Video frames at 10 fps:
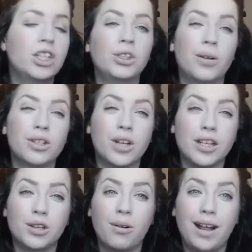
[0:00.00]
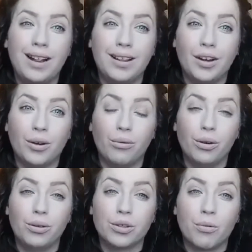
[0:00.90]
So I try to go a healthier
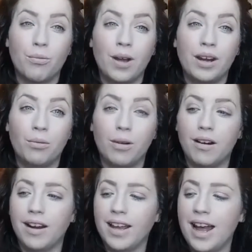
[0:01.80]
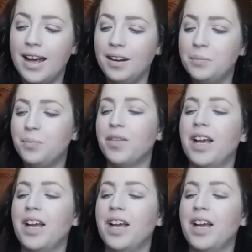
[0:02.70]
route when and where I can.